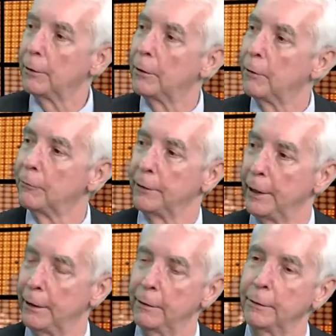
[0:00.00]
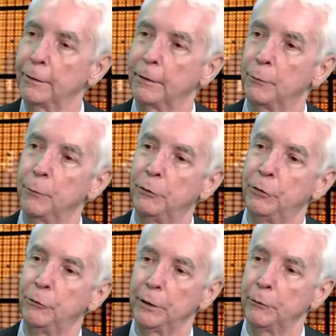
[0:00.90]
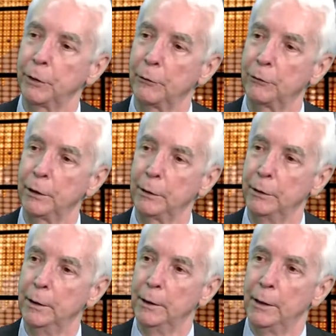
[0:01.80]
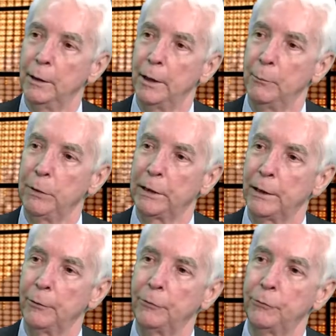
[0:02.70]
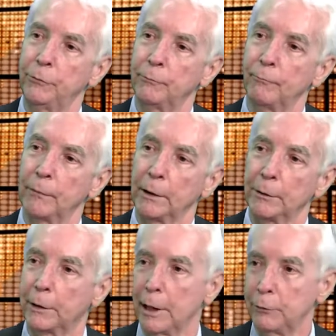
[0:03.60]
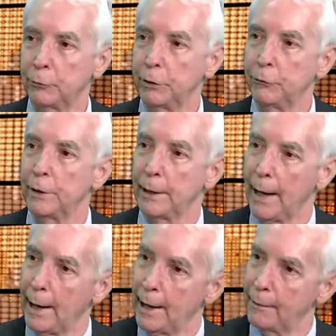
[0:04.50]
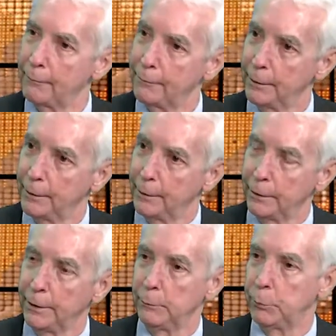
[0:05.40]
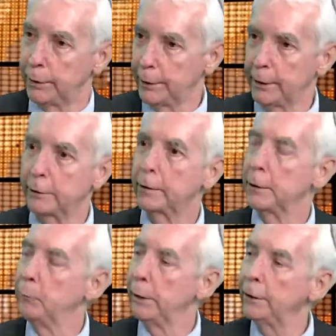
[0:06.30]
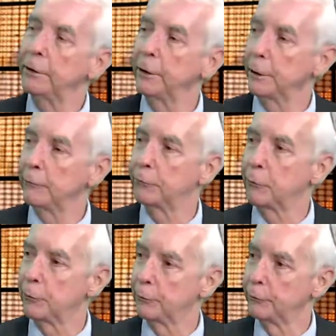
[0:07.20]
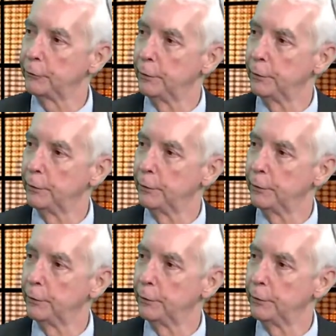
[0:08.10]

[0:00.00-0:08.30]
over there, which is interesting eh, because the countries that have the political and military force